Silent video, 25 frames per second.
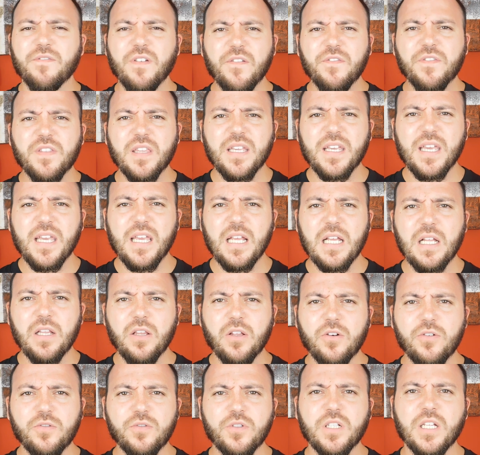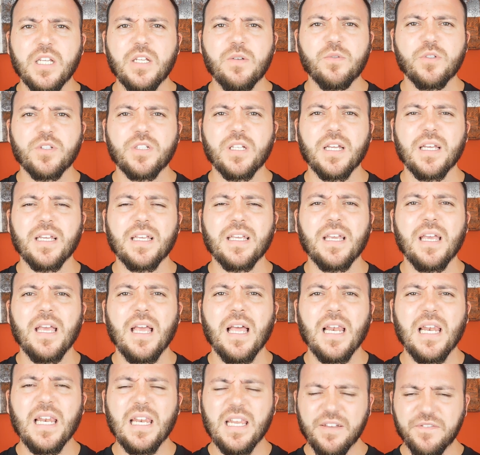fifty kilos and he was like
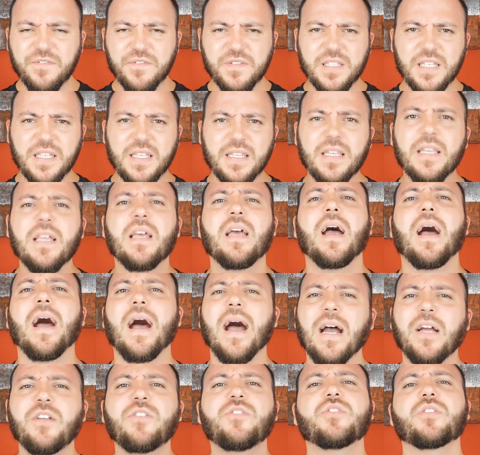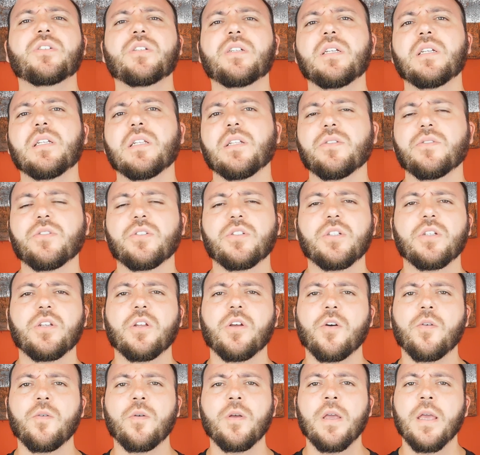lifting one hundred kilos, you
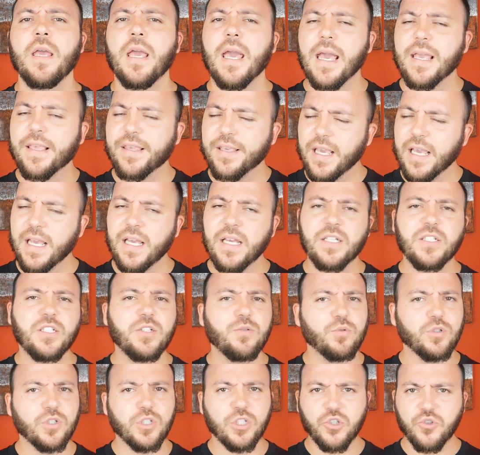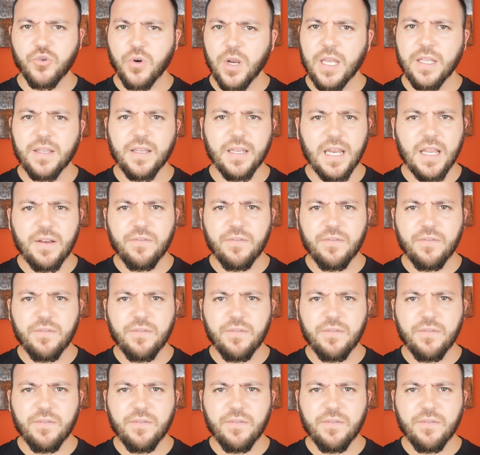know. And yes, he was trained and